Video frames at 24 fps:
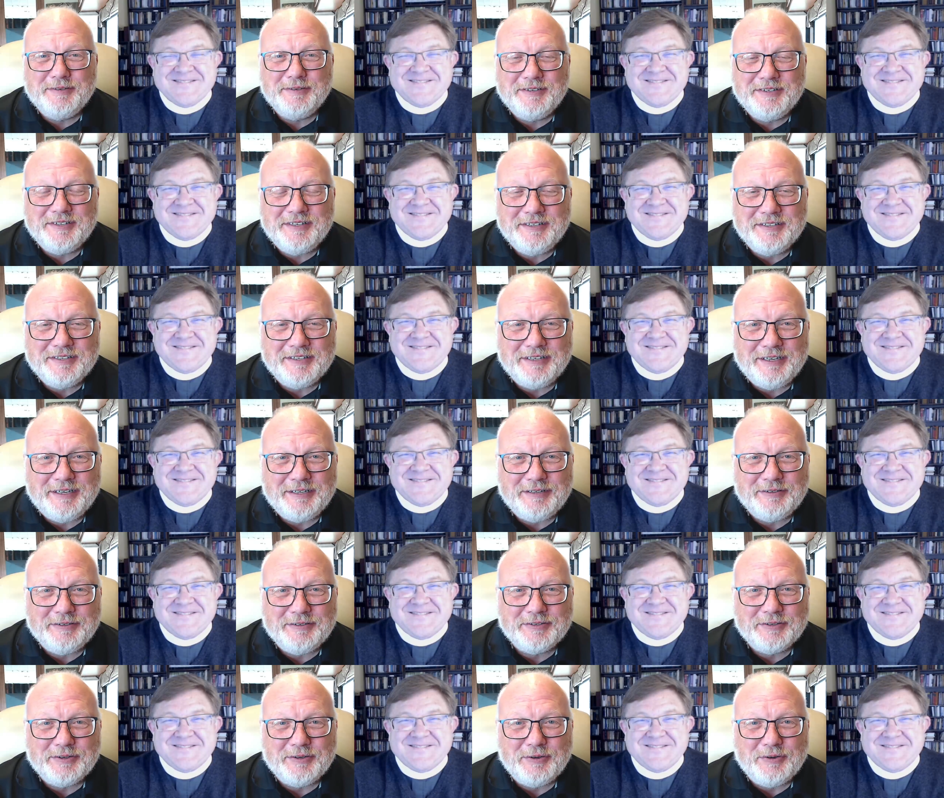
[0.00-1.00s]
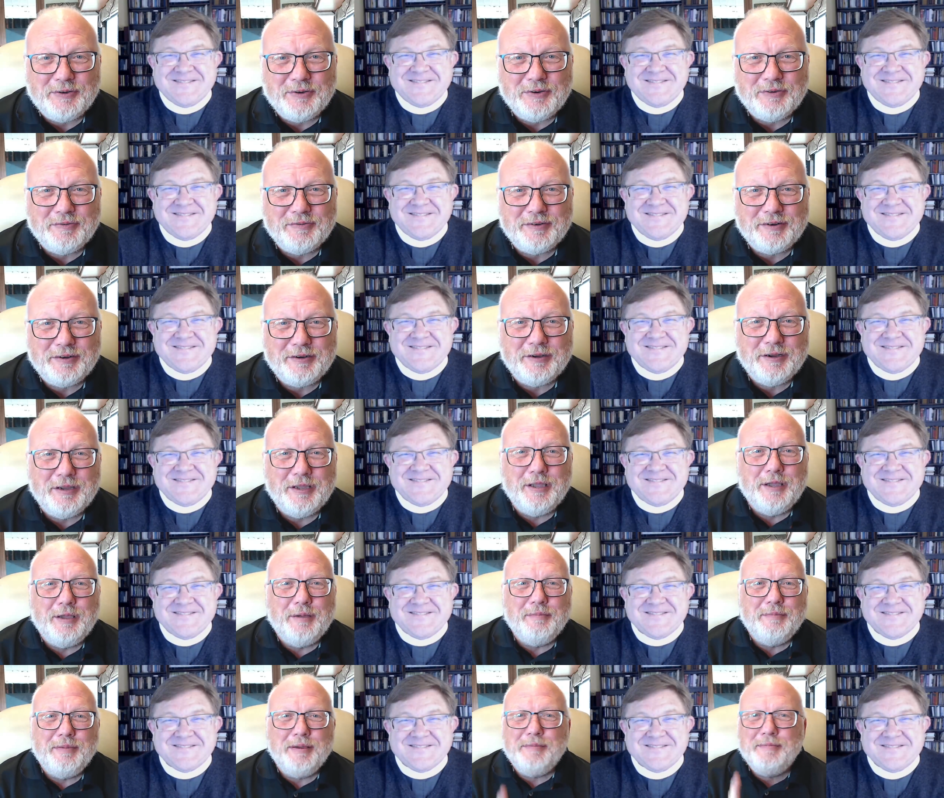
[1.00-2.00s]
Speaker 1: season here is over,
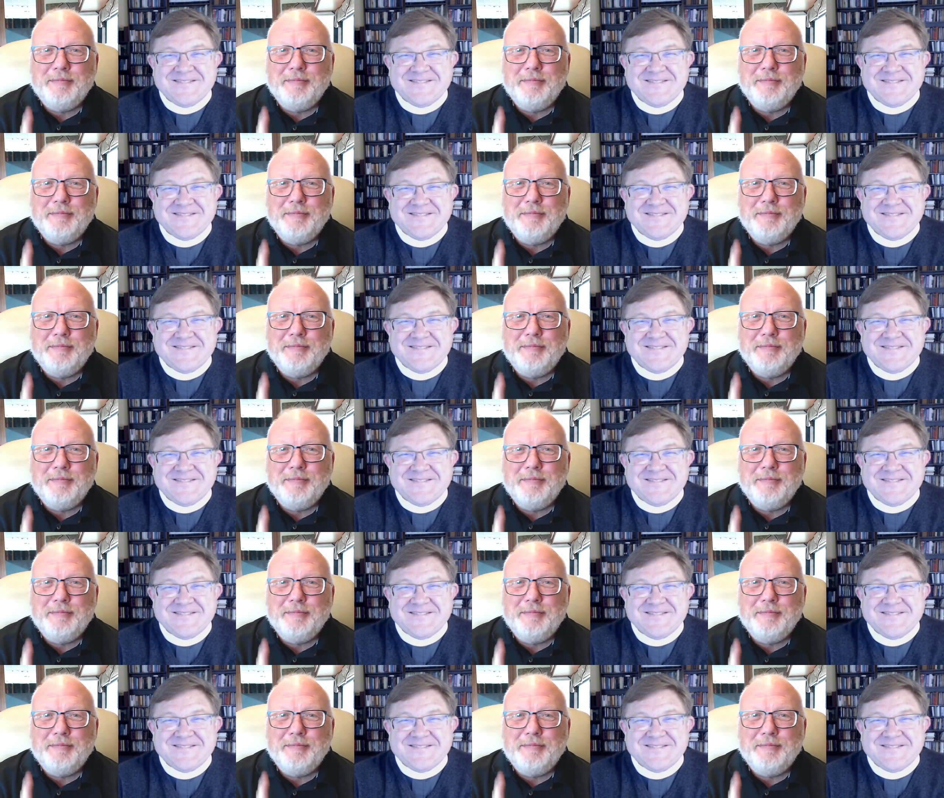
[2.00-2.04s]
but